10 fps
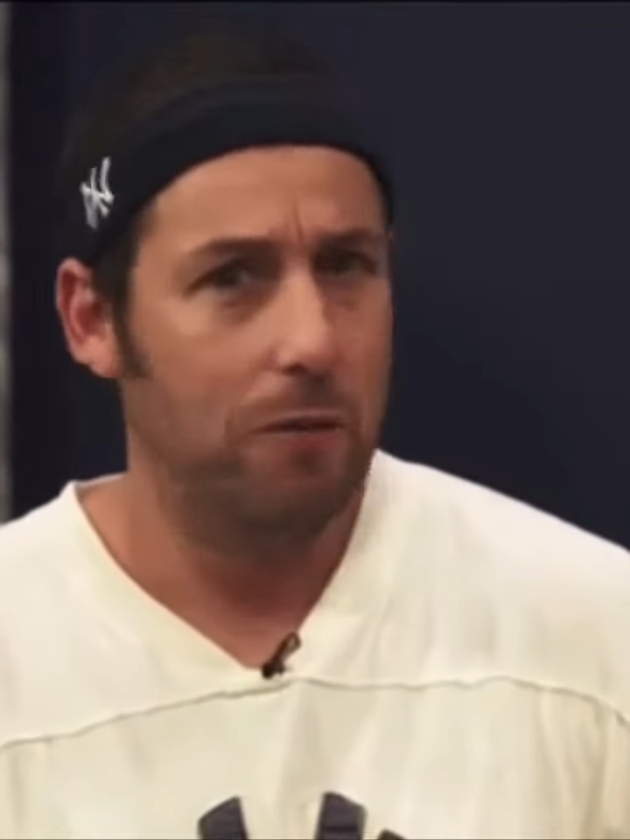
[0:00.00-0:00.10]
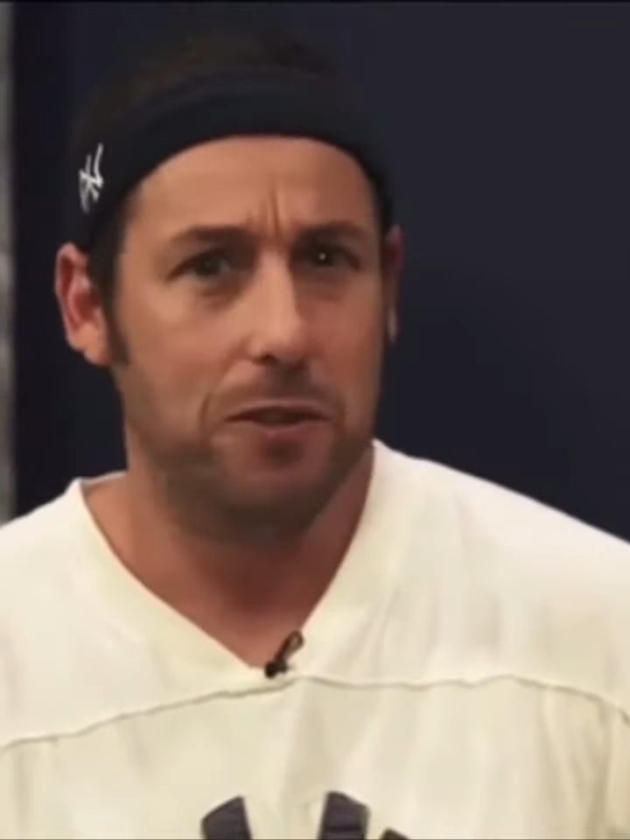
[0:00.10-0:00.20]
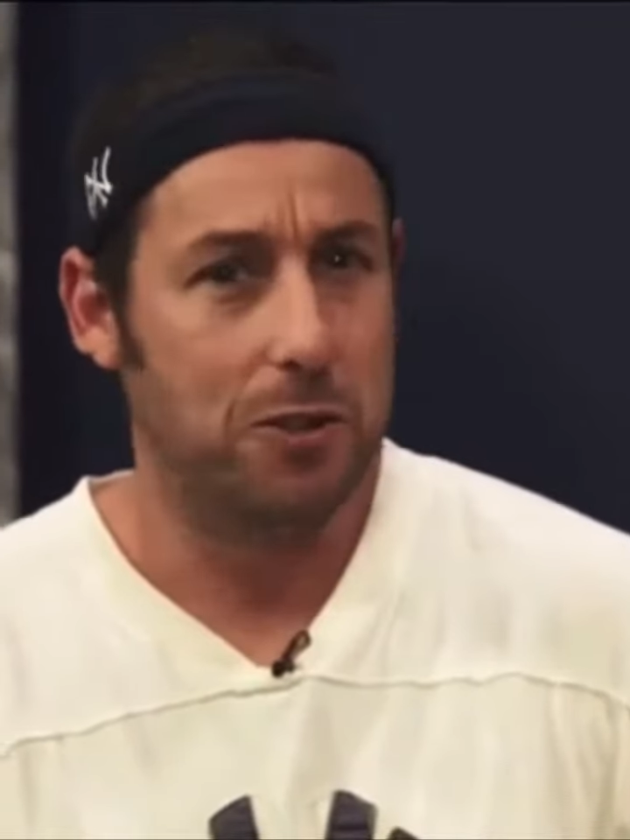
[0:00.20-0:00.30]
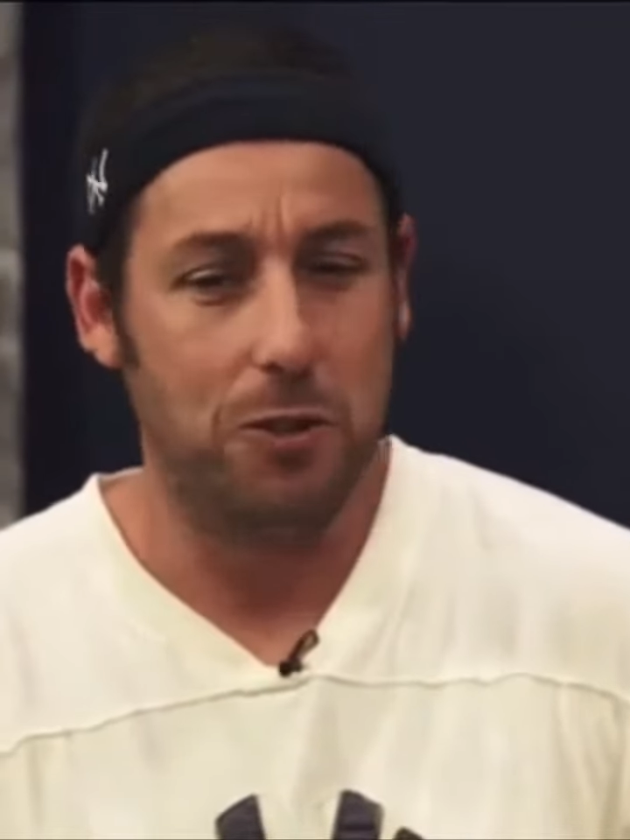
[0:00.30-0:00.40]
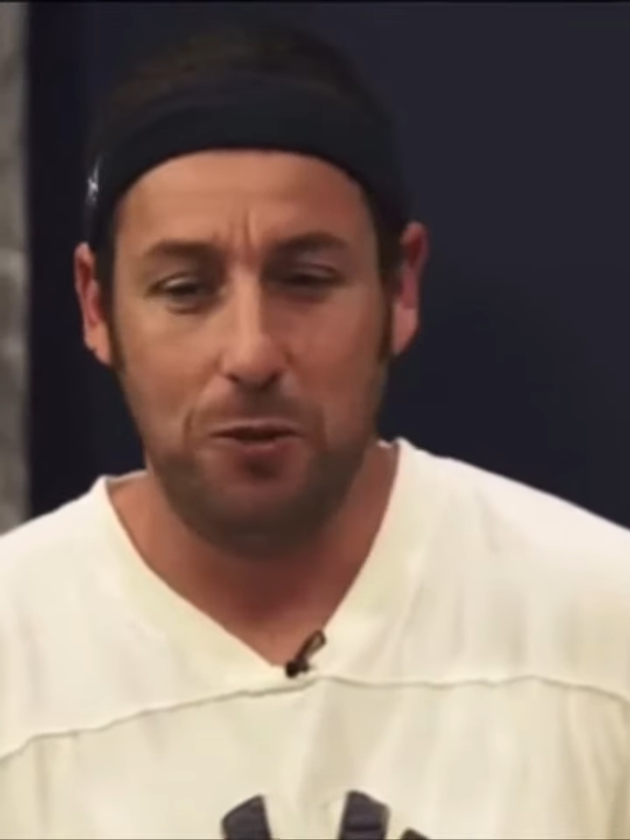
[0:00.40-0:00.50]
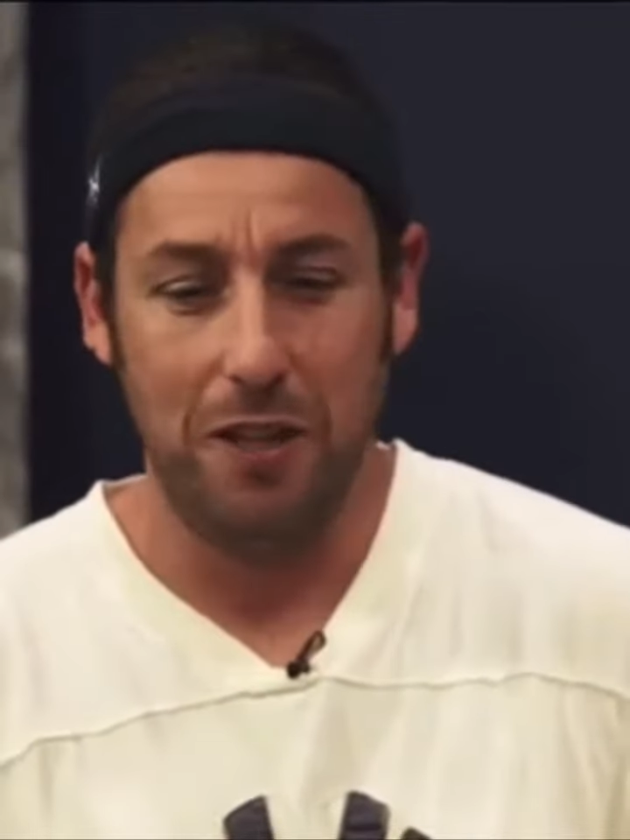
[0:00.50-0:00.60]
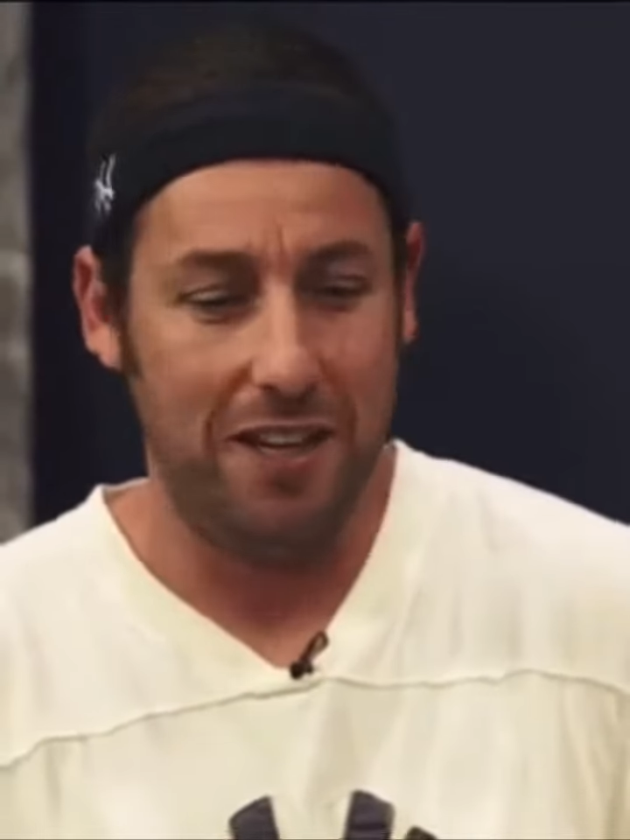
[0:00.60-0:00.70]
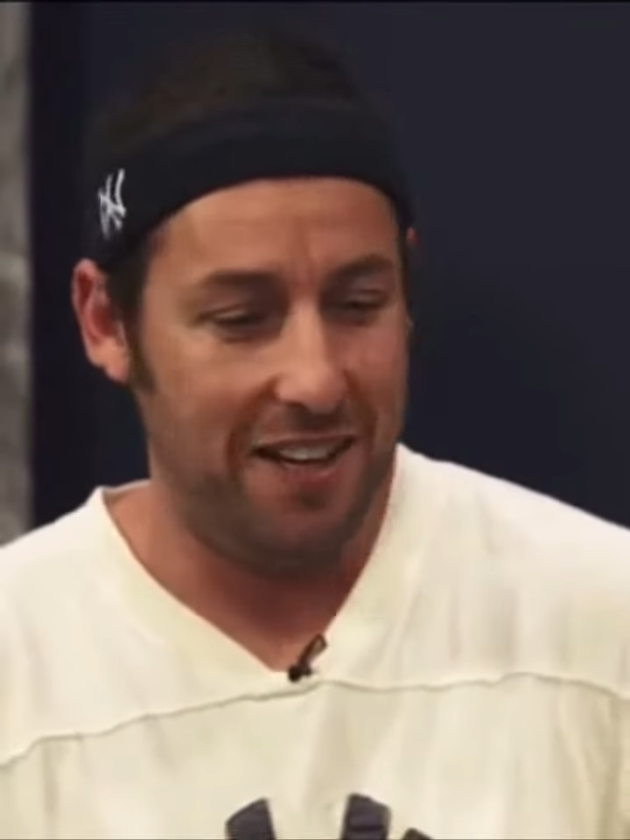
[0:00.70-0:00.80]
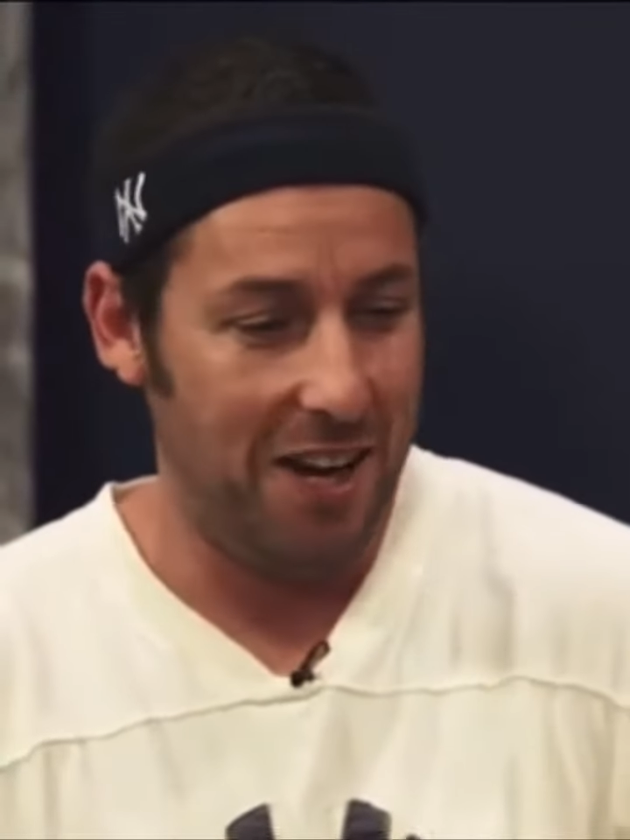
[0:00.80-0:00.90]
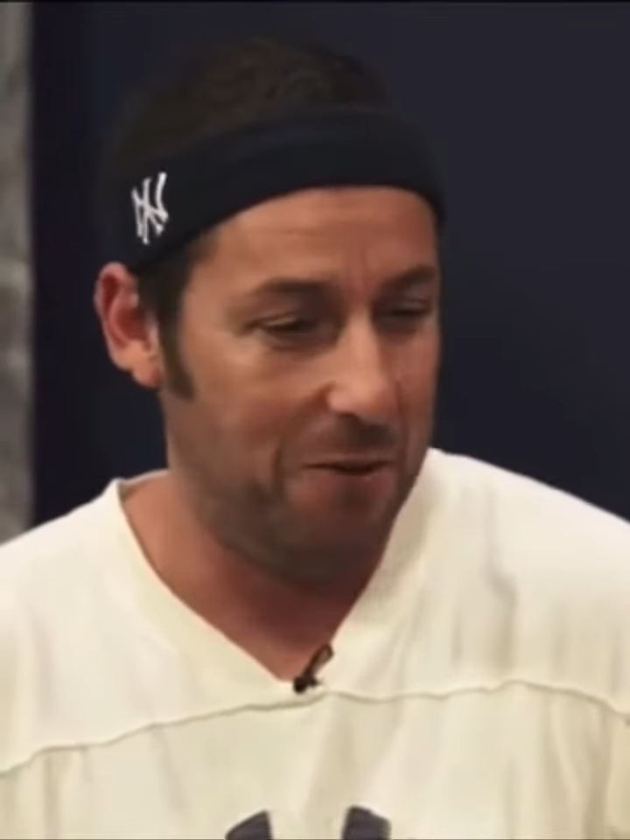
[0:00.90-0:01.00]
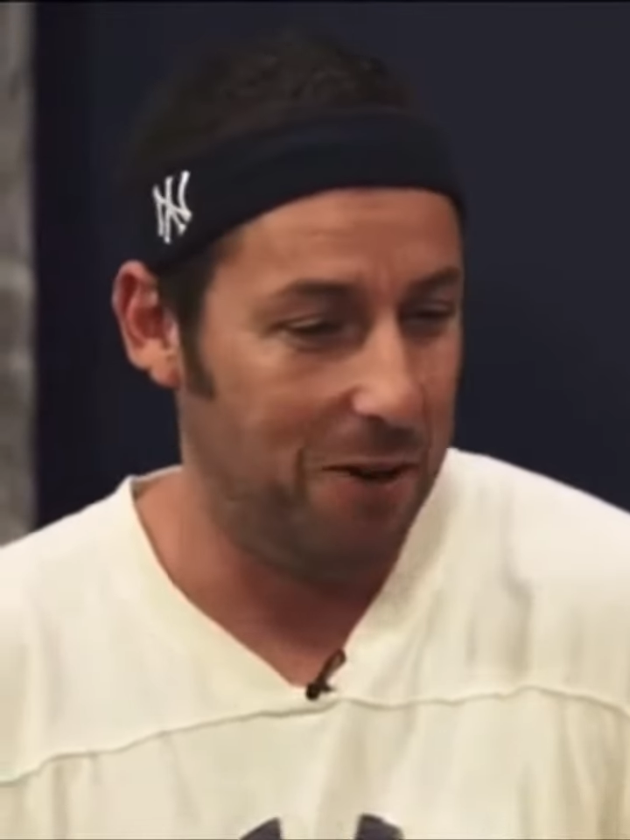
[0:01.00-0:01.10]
Well, it's too late now,